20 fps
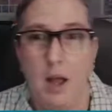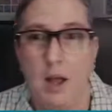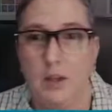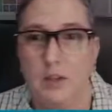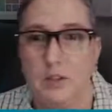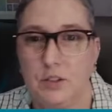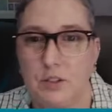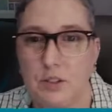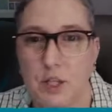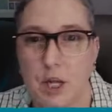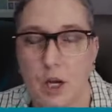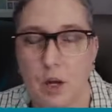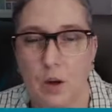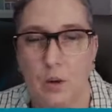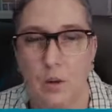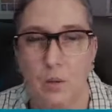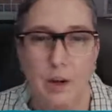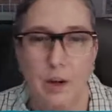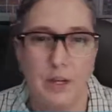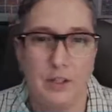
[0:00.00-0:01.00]

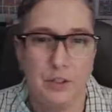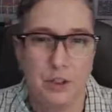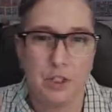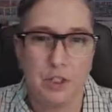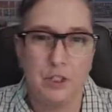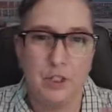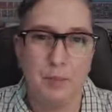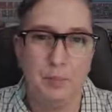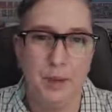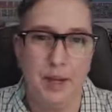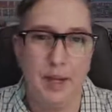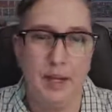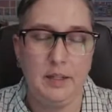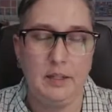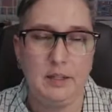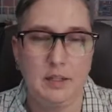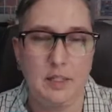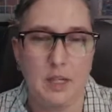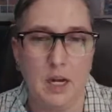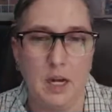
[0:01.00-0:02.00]
So it just
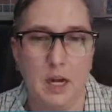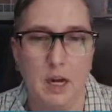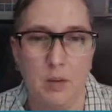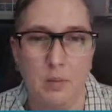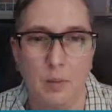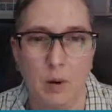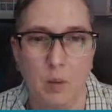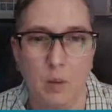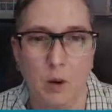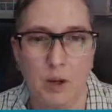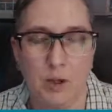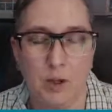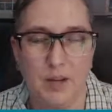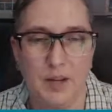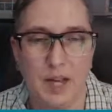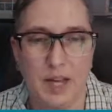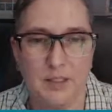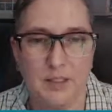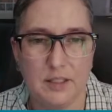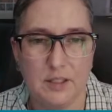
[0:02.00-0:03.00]
depends what you have
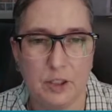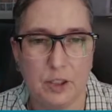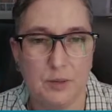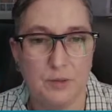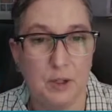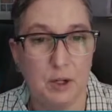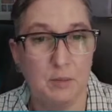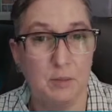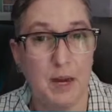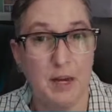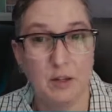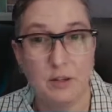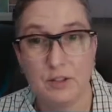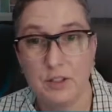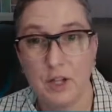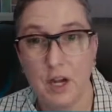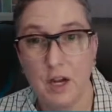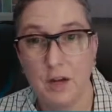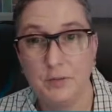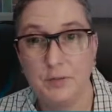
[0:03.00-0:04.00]
access to. If you're a
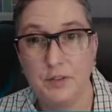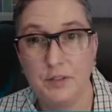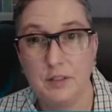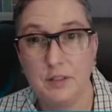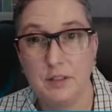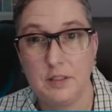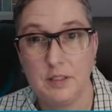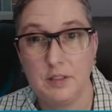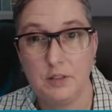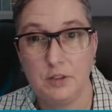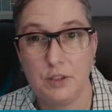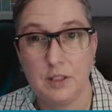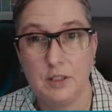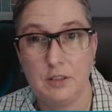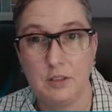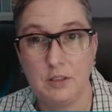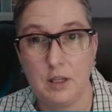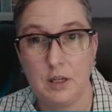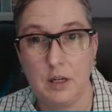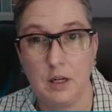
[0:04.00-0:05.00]
Microsoft
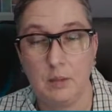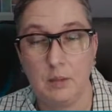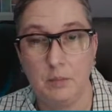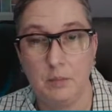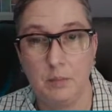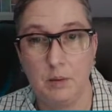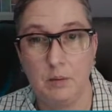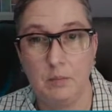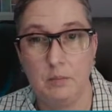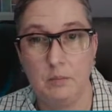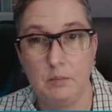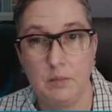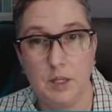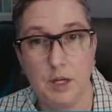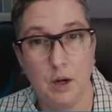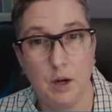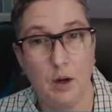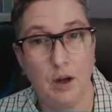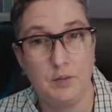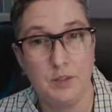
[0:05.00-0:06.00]
district,
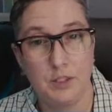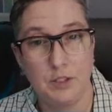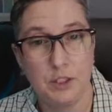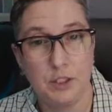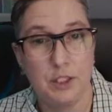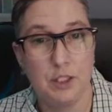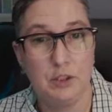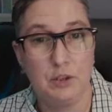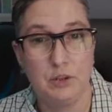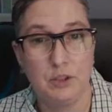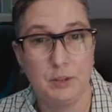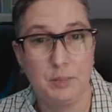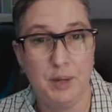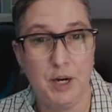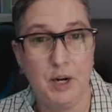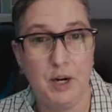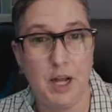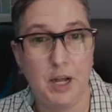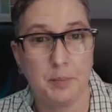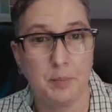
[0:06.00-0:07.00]
obviously you can use the Pear
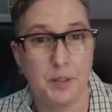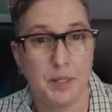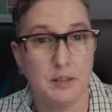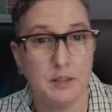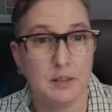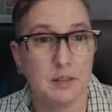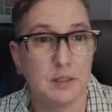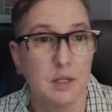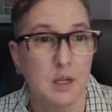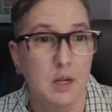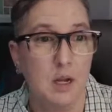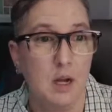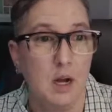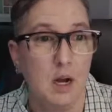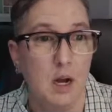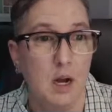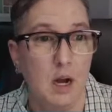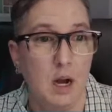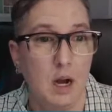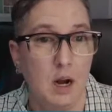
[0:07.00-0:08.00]
Deck piece.
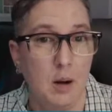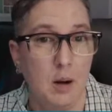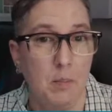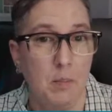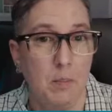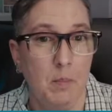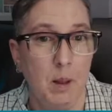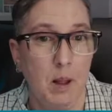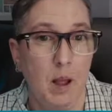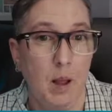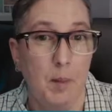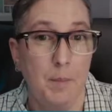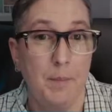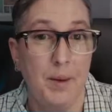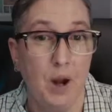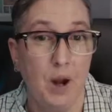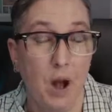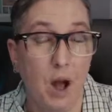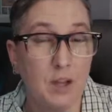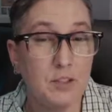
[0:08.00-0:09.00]

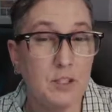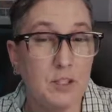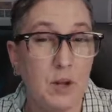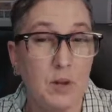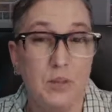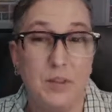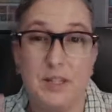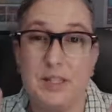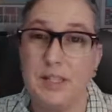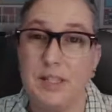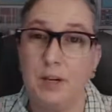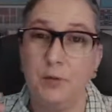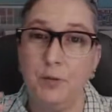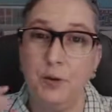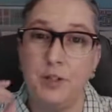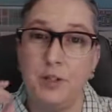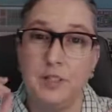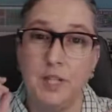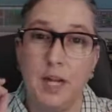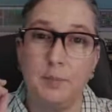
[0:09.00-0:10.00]
But also the
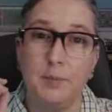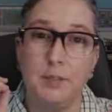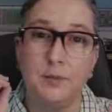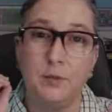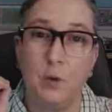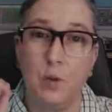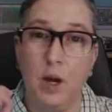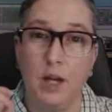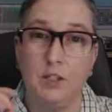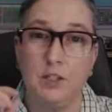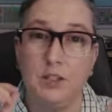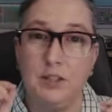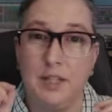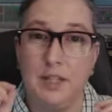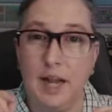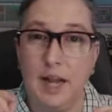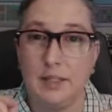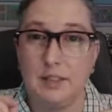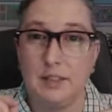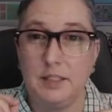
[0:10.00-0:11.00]
different types of questions and
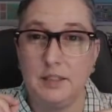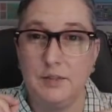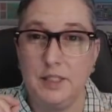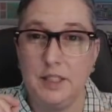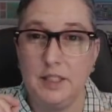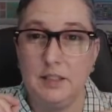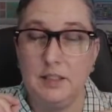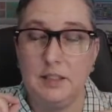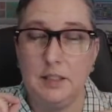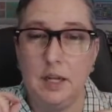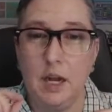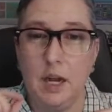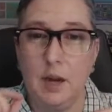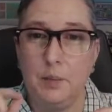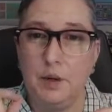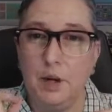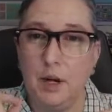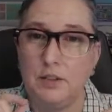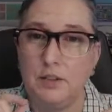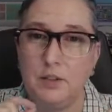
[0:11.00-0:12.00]
activities, I would
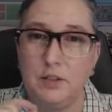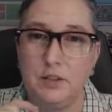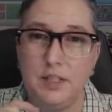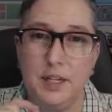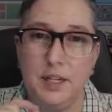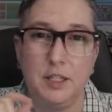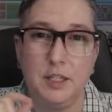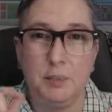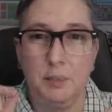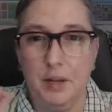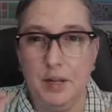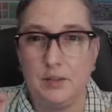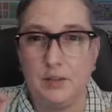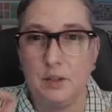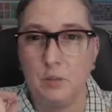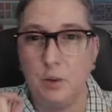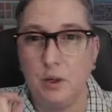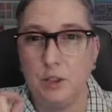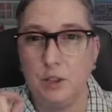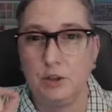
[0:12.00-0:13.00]
also say it depends
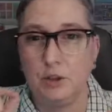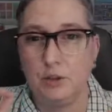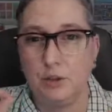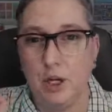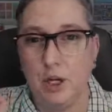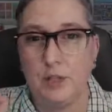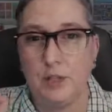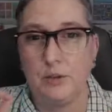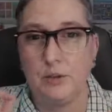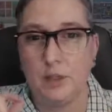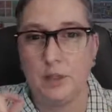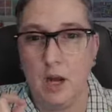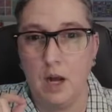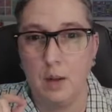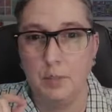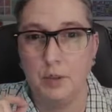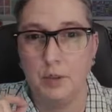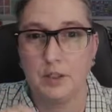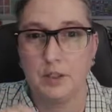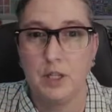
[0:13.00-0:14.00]
on what you're trying to
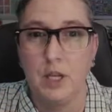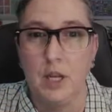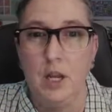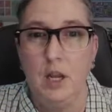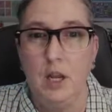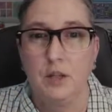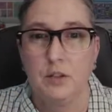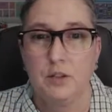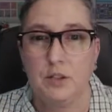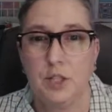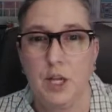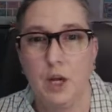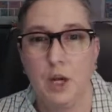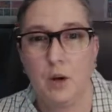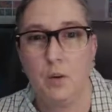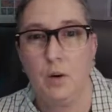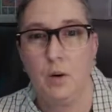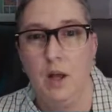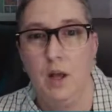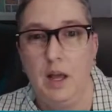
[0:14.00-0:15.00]
accomplish.
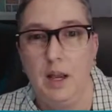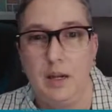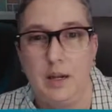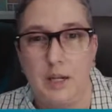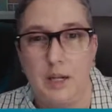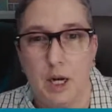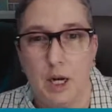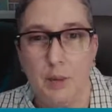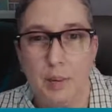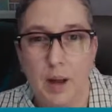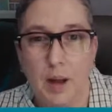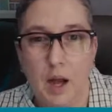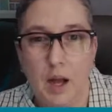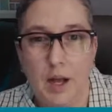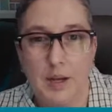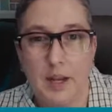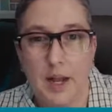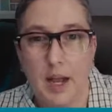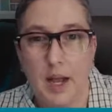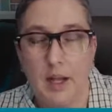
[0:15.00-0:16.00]
So Nearpod
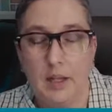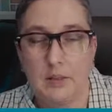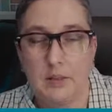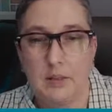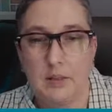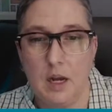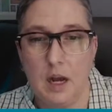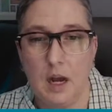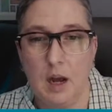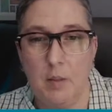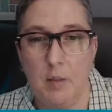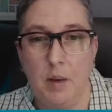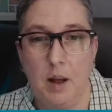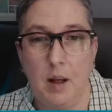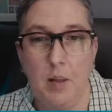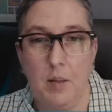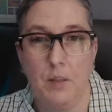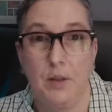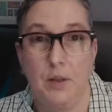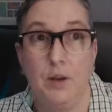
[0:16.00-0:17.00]
has
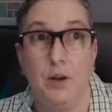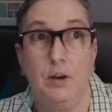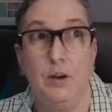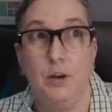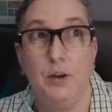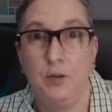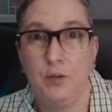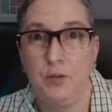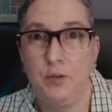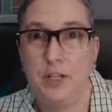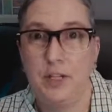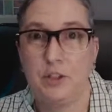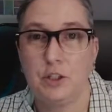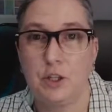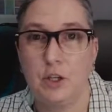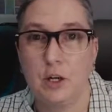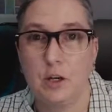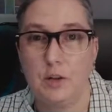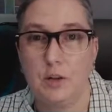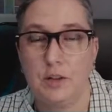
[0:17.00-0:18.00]
the new
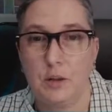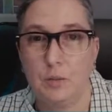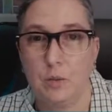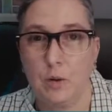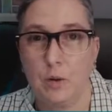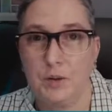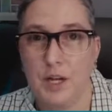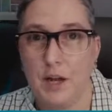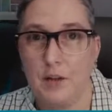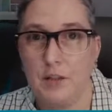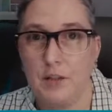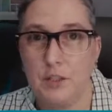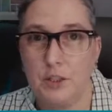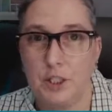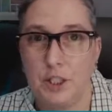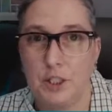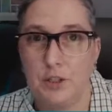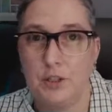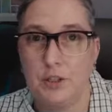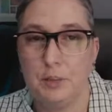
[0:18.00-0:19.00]
feature that rolled out this
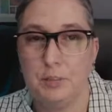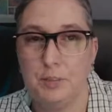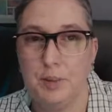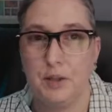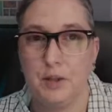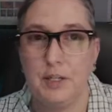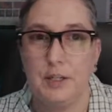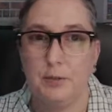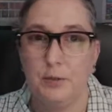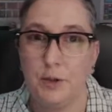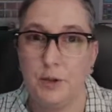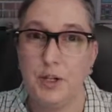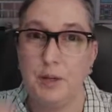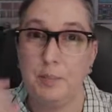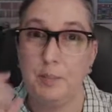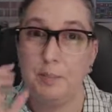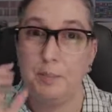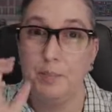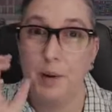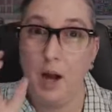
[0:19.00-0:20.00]
year, the ability for you to
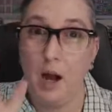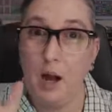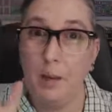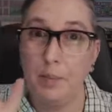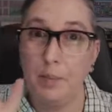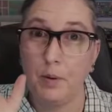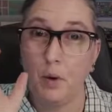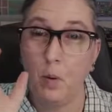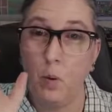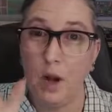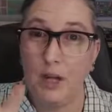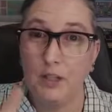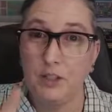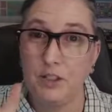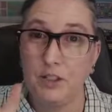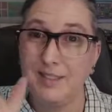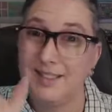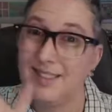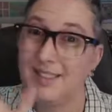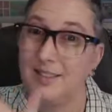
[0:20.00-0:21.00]
pop
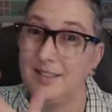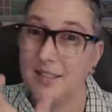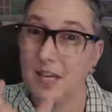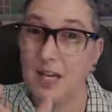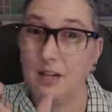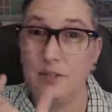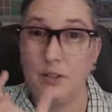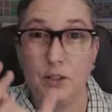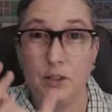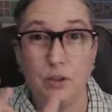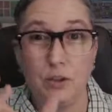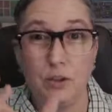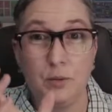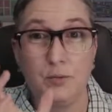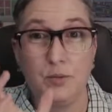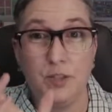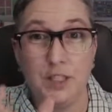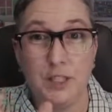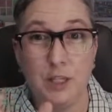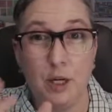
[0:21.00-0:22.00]
questions inside of a YouTube
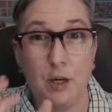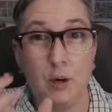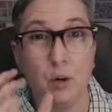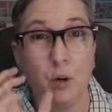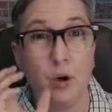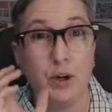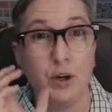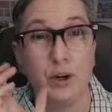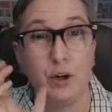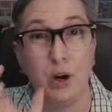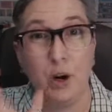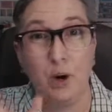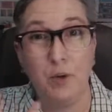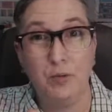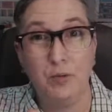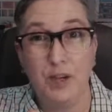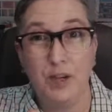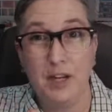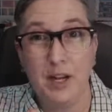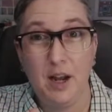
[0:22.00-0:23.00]
video or your own
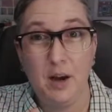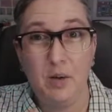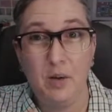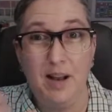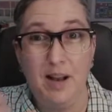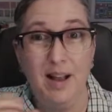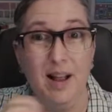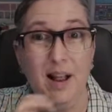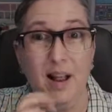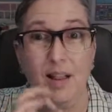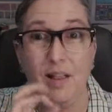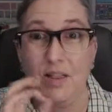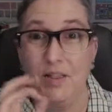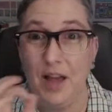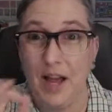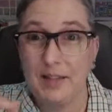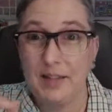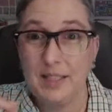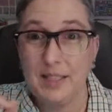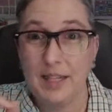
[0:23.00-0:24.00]
video.
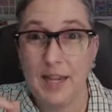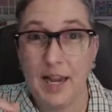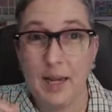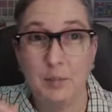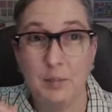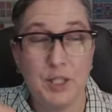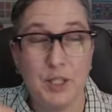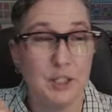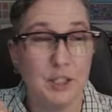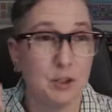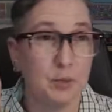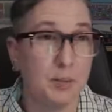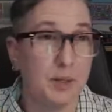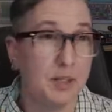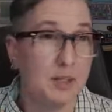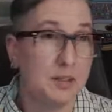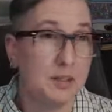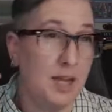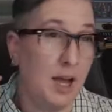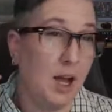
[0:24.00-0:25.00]
That's a game changer,
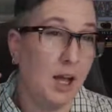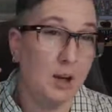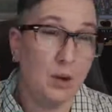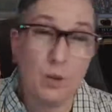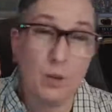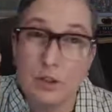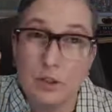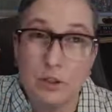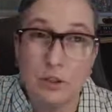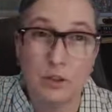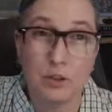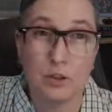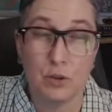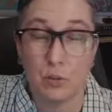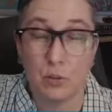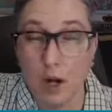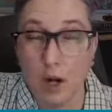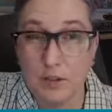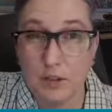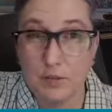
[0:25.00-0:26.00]
because now I don't want you just to
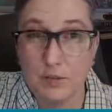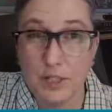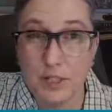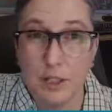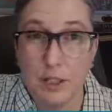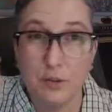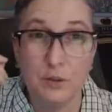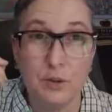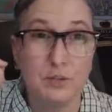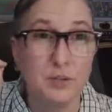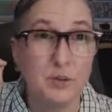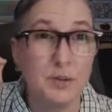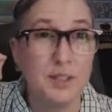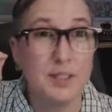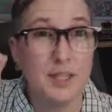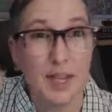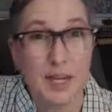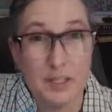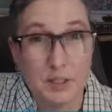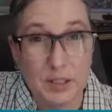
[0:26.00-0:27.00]
watch the video. You have to
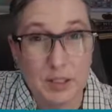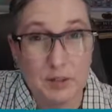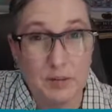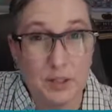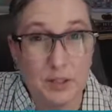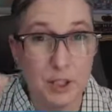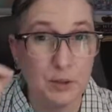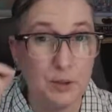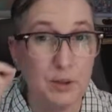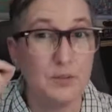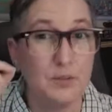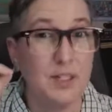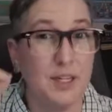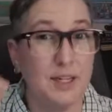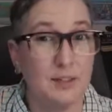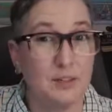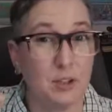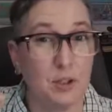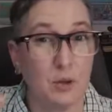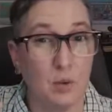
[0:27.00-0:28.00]
engage in the video. You have to
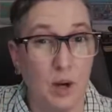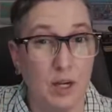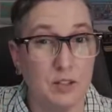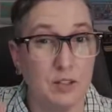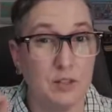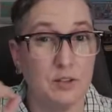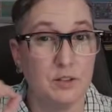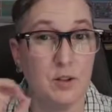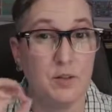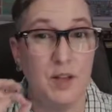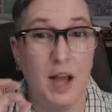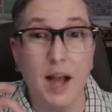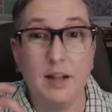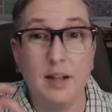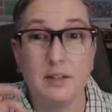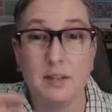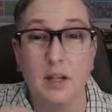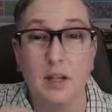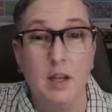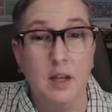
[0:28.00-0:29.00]
answer questions. So
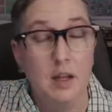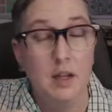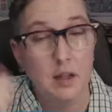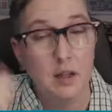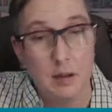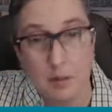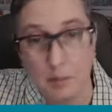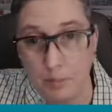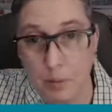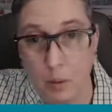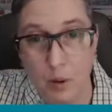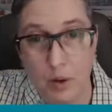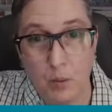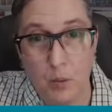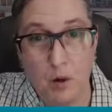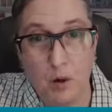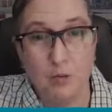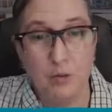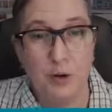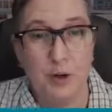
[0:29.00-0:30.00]
that's point
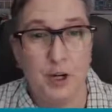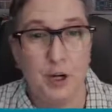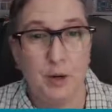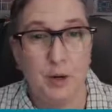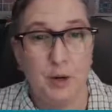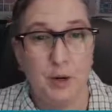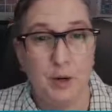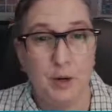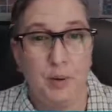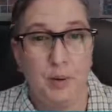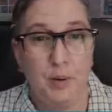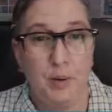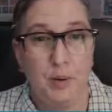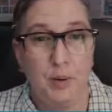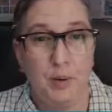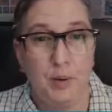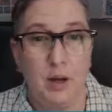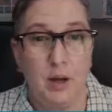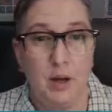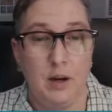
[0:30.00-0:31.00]
one for Nearpod on that
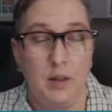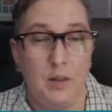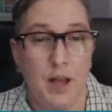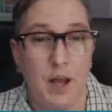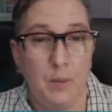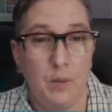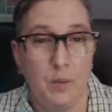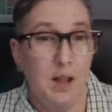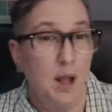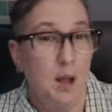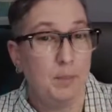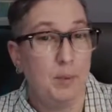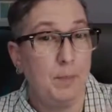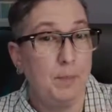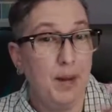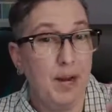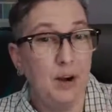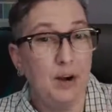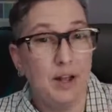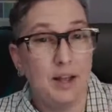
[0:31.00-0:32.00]
one. But Pear
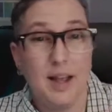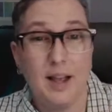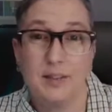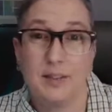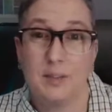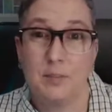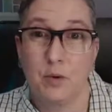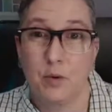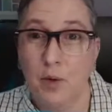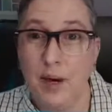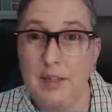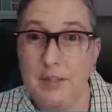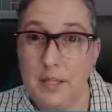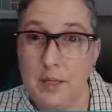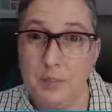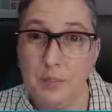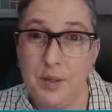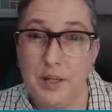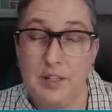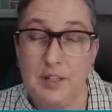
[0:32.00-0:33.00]
Deck has some great
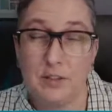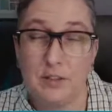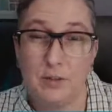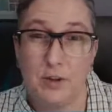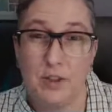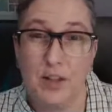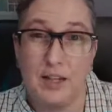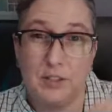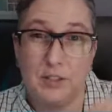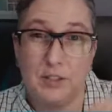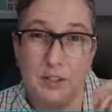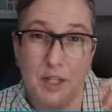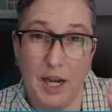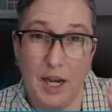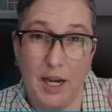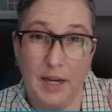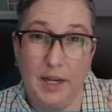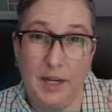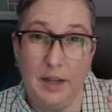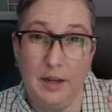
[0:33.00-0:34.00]
templates for that
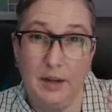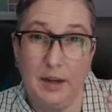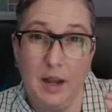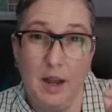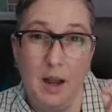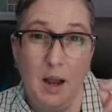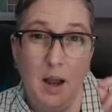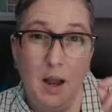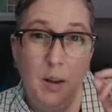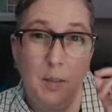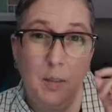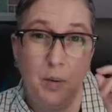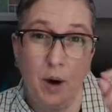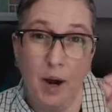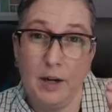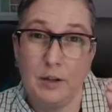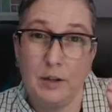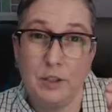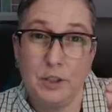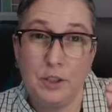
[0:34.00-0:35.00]
check-in
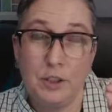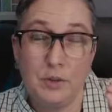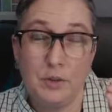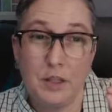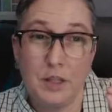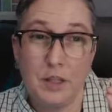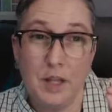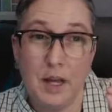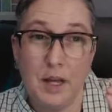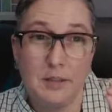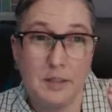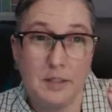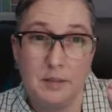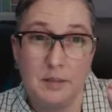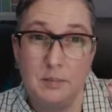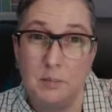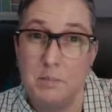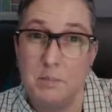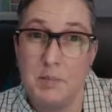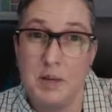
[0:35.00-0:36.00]
prior to a lesson,
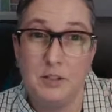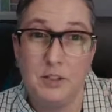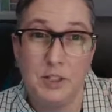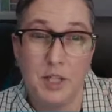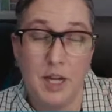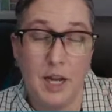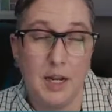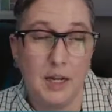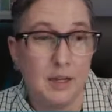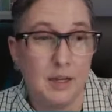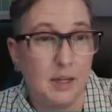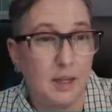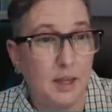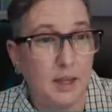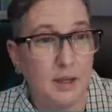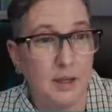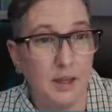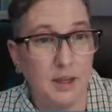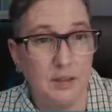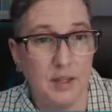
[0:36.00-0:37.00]
mid-check,
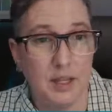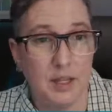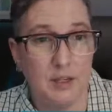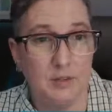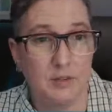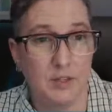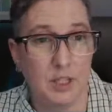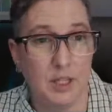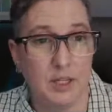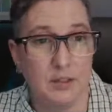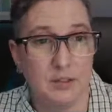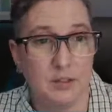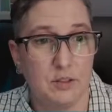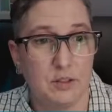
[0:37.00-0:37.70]
and at the end of the lesson.